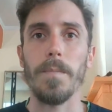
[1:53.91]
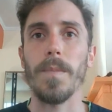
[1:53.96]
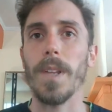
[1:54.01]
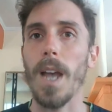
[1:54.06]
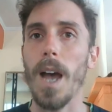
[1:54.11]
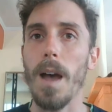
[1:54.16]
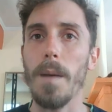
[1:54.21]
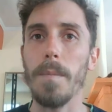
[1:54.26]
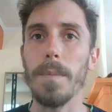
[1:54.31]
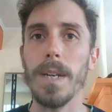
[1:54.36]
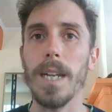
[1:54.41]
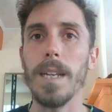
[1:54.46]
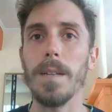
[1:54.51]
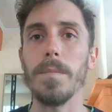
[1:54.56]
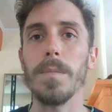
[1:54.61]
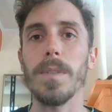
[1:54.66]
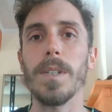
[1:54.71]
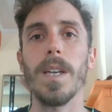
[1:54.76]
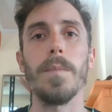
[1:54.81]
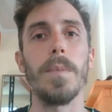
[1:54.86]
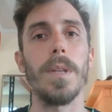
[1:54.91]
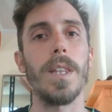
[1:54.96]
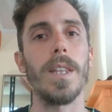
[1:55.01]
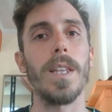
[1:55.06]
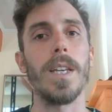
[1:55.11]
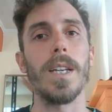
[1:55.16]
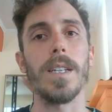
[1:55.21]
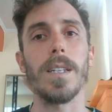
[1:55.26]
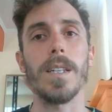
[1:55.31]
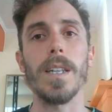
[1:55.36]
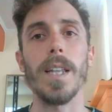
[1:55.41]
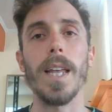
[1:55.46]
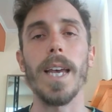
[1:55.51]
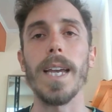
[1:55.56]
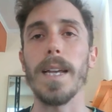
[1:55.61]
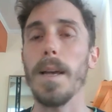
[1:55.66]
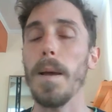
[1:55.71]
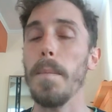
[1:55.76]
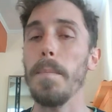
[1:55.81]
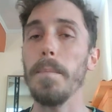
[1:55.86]
Common names can be things
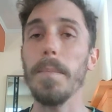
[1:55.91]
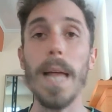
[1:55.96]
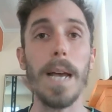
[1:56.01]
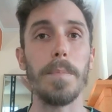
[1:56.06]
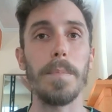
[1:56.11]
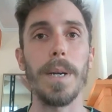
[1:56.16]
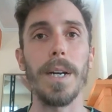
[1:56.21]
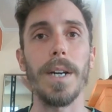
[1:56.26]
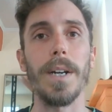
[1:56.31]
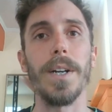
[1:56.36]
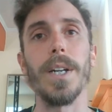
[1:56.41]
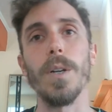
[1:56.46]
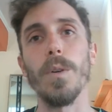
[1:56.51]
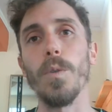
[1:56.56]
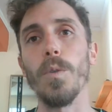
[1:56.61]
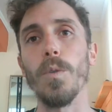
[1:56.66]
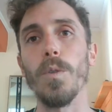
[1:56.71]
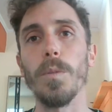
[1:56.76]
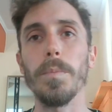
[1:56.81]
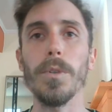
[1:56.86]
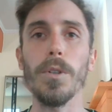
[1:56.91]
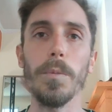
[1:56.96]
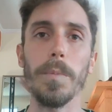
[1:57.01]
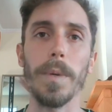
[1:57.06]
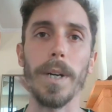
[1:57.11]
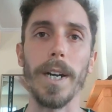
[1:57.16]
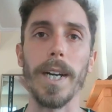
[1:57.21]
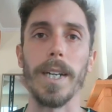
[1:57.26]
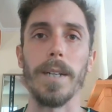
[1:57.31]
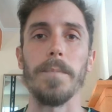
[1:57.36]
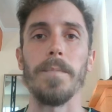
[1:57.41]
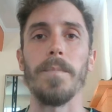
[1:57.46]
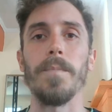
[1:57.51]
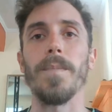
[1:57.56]
like blackberry or blueberry.